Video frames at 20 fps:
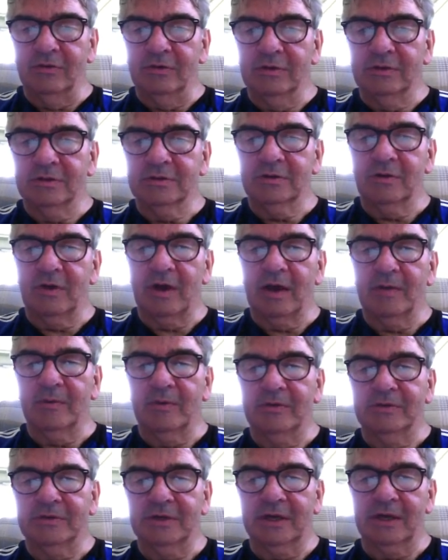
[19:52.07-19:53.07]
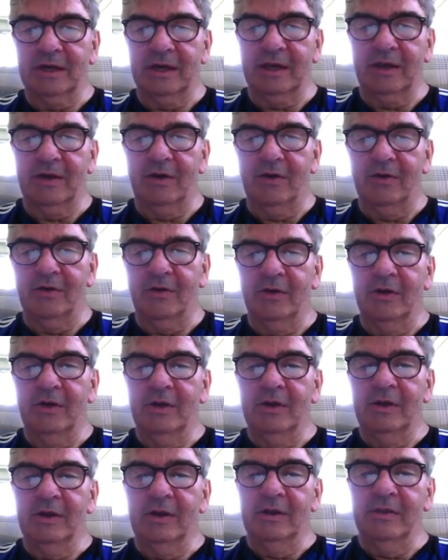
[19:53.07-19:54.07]
So I'm going to click on
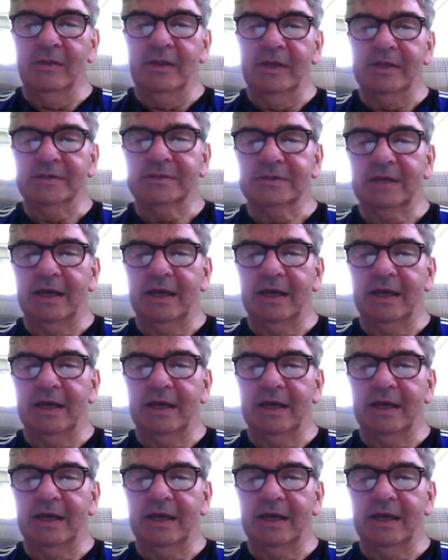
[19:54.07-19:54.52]
this